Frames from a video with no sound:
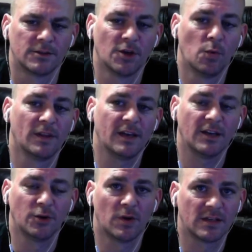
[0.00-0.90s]
So one thing I
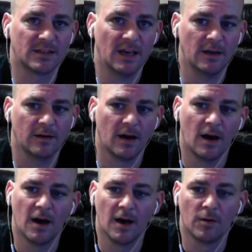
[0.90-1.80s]
do want to say
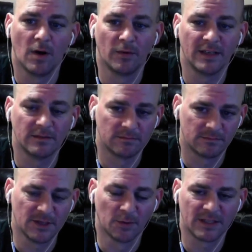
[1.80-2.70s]
while we
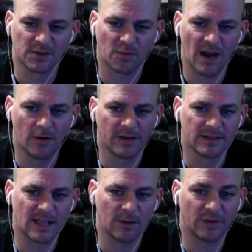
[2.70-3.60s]
deal with this round is
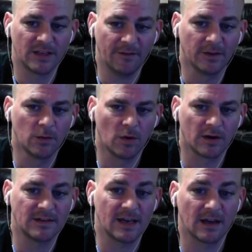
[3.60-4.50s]
that we definitely want
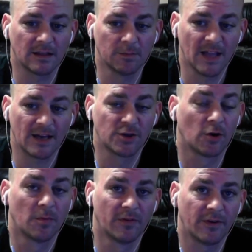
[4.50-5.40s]
to take out the black
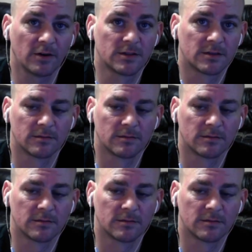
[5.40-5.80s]
Chocobo first.